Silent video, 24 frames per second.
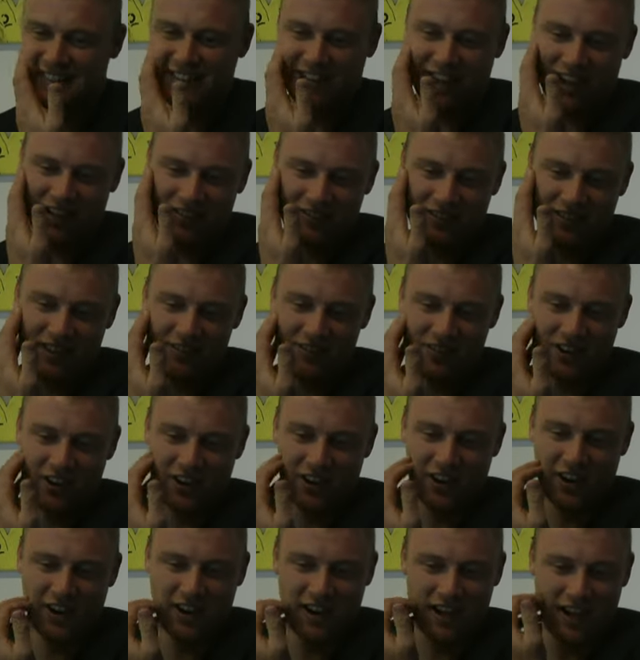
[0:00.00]
No, I've not
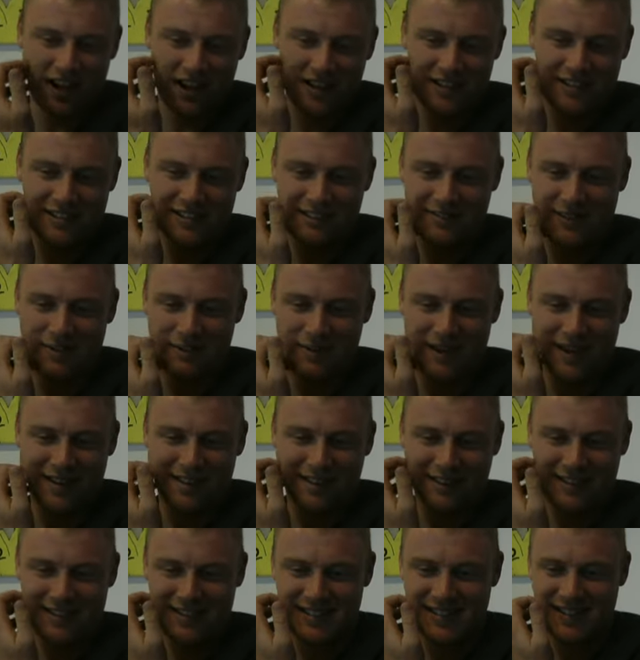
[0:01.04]
got a connection with a
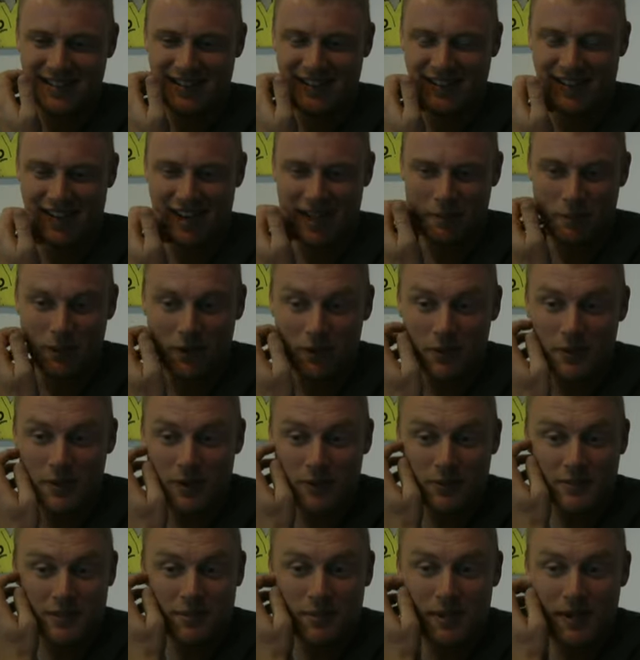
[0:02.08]
palace. But
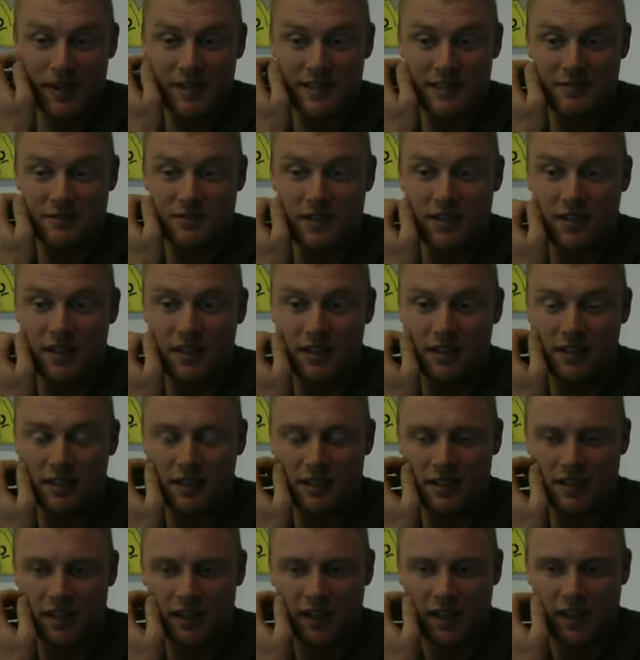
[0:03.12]
it was amazing,
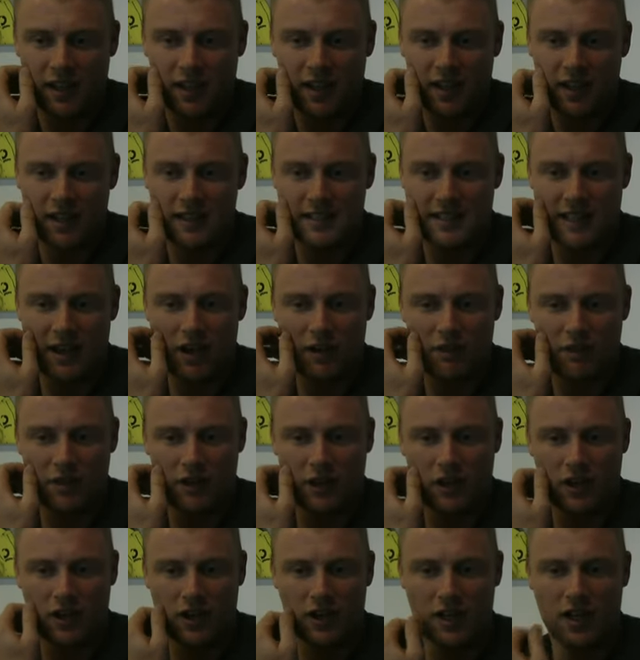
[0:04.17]
really. You set off on
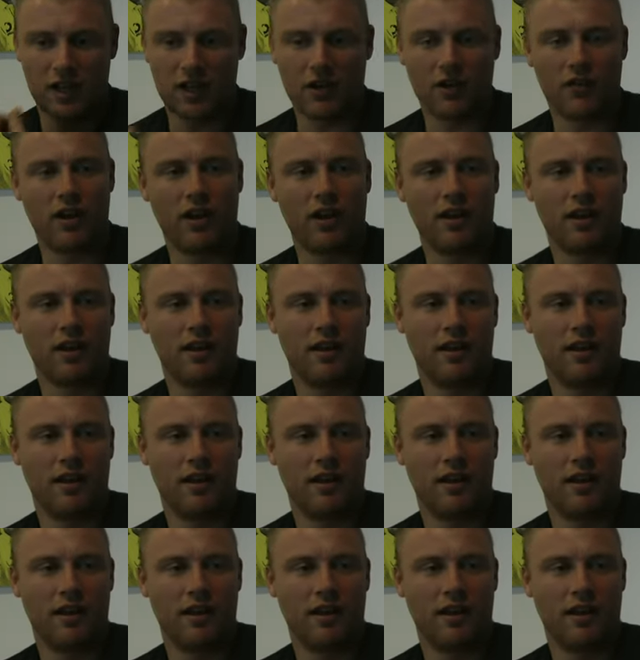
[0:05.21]
a cricket career,